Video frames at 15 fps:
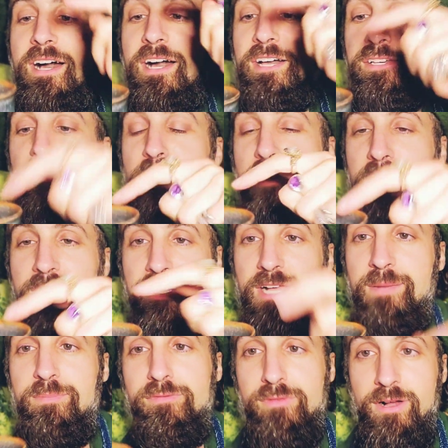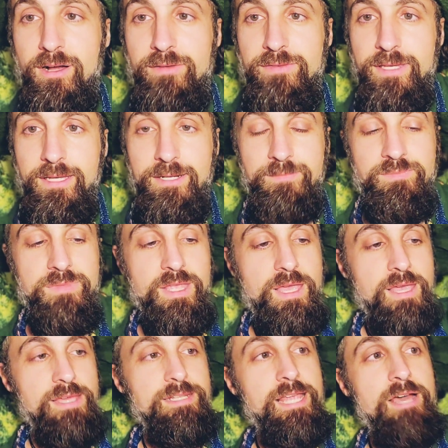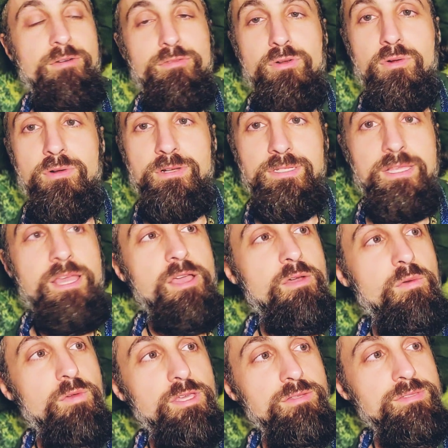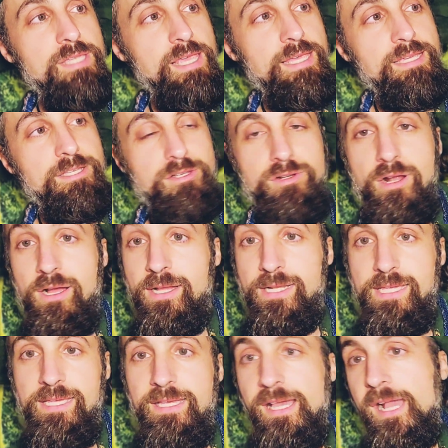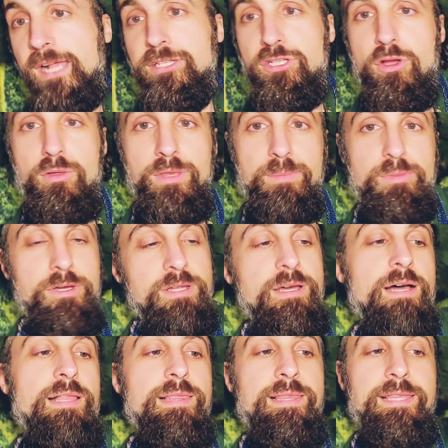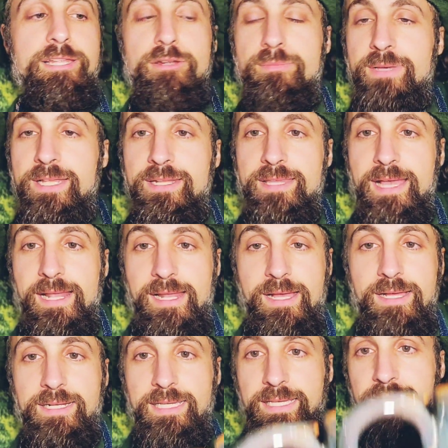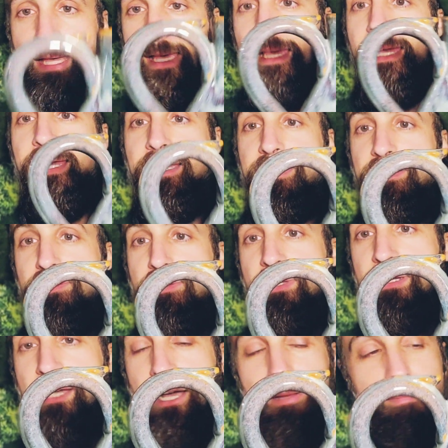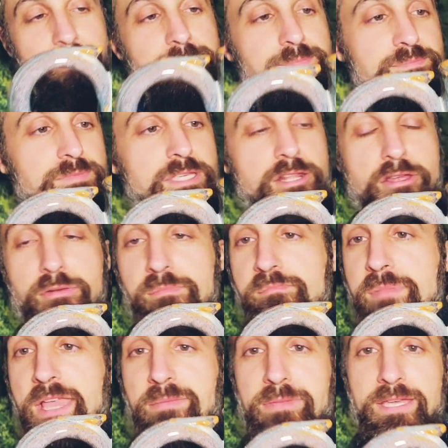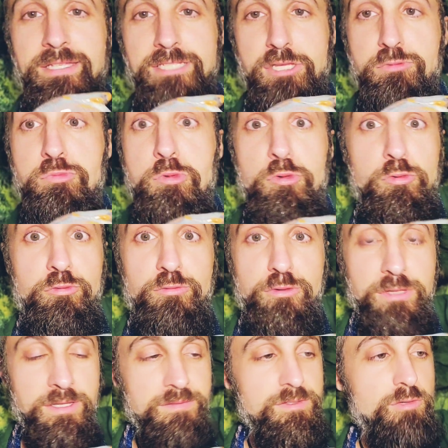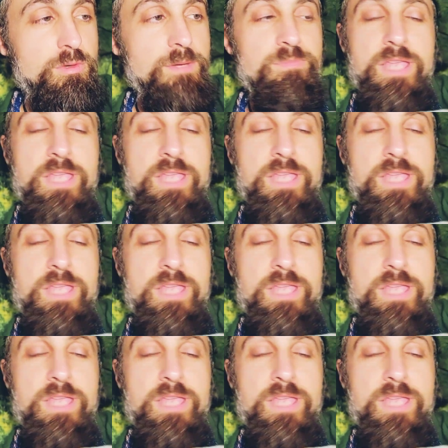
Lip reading: your cup of coffee here. Now, of course, you take your honey and you only put a little bit of that honey into the cup. You know, maybe a spoonful, if you will.